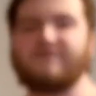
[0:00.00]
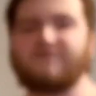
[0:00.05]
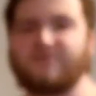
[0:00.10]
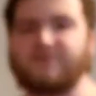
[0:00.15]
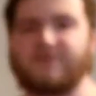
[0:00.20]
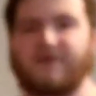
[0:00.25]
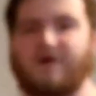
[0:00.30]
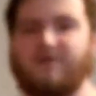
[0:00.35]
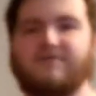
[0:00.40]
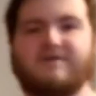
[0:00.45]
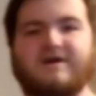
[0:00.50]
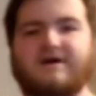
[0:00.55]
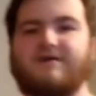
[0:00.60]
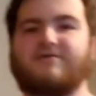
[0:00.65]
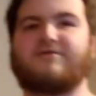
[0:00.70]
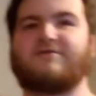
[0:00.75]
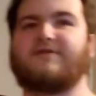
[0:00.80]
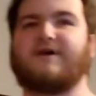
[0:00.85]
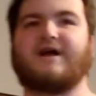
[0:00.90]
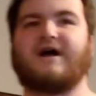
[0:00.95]

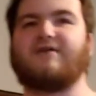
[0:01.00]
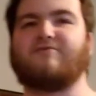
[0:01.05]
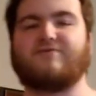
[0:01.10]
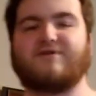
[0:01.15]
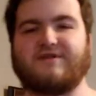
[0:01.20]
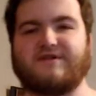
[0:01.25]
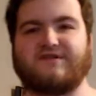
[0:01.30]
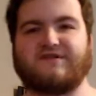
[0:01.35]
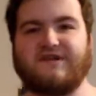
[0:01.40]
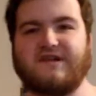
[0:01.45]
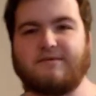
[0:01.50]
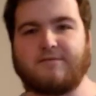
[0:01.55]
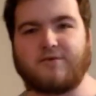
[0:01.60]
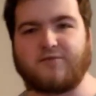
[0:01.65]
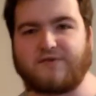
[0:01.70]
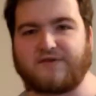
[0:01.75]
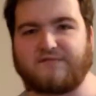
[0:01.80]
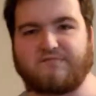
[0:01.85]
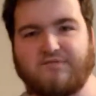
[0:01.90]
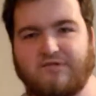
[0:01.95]
other thing I'd really seen him
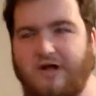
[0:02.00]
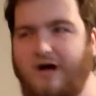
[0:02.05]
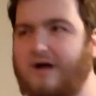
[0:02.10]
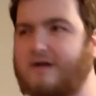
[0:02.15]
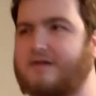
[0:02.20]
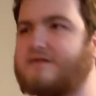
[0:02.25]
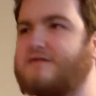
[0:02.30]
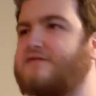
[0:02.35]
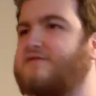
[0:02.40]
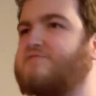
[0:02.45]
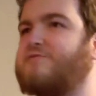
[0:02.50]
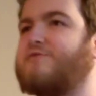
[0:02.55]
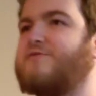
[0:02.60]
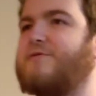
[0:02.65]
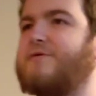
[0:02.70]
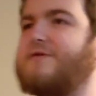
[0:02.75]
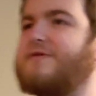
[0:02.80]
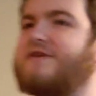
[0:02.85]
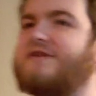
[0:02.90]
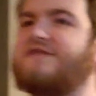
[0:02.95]
in was Blockers
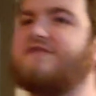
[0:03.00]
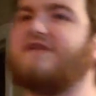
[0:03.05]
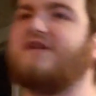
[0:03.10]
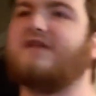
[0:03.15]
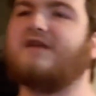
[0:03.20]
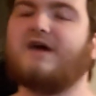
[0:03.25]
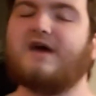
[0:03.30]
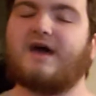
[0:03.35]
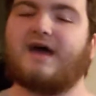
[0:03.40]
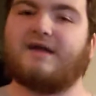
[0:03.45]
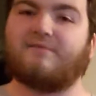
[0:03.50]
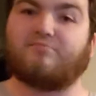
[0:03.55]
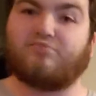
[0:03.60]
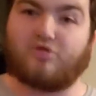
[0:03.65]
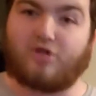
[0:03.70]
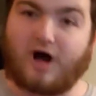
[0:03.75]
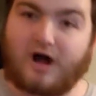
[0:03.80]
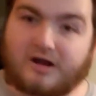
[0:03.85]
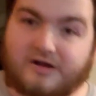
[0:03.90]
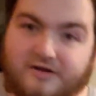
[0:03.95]
before this, and
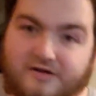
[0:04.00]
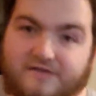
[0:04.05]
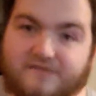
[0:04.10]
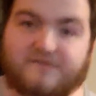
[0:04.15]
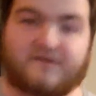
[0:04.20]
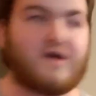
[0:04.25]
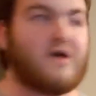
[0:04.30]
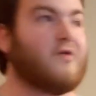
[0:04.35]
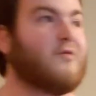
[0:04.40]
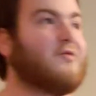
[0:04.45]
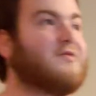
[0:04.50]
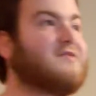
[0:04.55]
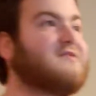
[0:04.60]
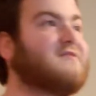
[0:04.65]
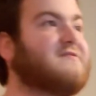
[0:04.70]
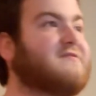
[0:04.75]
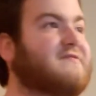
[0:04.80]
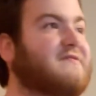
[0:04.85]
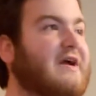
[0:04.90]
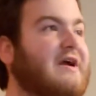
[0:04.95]
Blockers was a
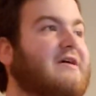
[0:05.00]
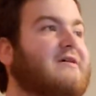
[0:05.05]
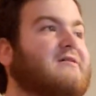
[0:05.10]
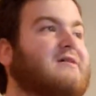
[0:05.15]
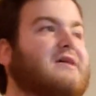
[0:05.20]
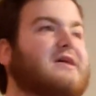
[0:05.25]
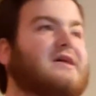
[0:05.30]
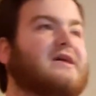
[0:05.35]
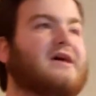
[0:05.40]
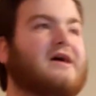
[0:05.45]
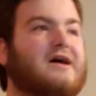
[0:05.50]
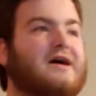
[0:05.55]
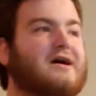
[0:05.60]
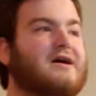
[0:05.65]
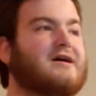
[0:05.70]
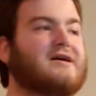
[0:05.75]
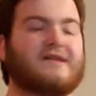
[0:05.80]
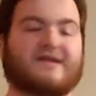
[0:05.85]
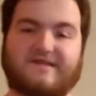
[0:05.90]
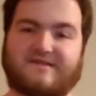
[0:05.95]
very
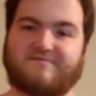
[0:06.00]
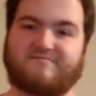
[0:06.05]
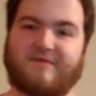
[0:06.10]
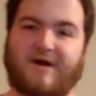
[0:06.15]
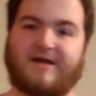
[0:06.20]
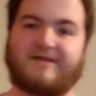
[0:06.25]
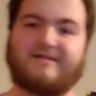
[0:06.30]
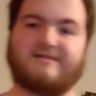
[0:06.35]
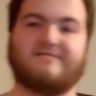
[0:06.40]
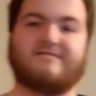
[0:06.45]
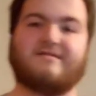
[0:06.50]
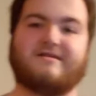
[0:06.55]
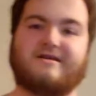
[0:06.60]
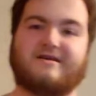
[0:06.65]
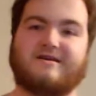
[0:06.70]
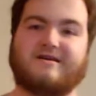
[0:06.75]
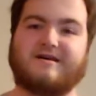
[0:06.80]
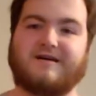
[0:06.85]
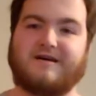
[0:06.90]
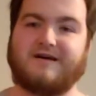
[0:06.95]

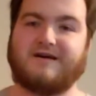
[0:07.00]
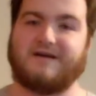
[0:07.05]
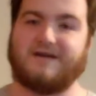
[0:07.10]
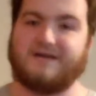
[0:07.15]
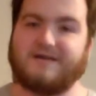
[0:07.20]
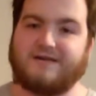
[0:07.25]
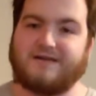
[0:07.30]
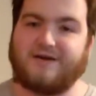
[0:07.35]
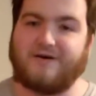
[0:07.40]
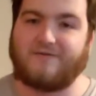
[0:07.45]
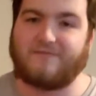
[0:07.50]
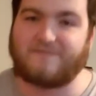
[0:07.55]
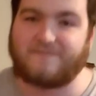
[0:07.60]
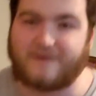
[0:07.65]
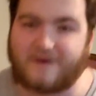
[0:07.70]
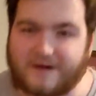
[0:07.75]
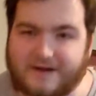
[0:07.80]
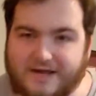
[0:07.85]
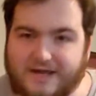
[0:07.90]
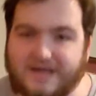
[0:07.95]
unexpectedly,
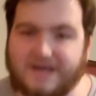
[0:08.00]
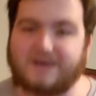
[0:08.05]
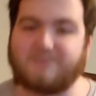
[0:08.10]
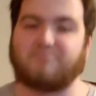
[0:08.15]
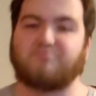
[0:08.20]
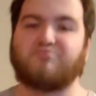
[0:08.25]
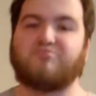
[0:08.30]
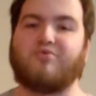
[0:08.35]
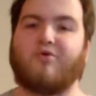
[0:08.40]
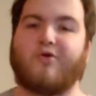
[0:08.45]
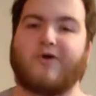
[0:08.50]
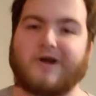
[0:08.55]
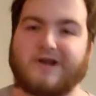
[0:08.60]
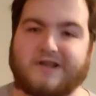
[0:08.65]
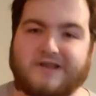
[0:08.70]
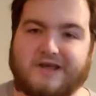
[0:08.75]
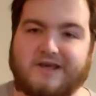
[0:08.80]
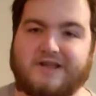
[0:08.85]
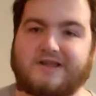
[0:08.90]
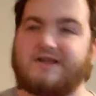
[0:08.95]
funny,
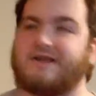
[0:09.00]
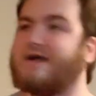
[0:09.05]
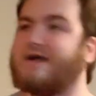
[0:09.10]
poignant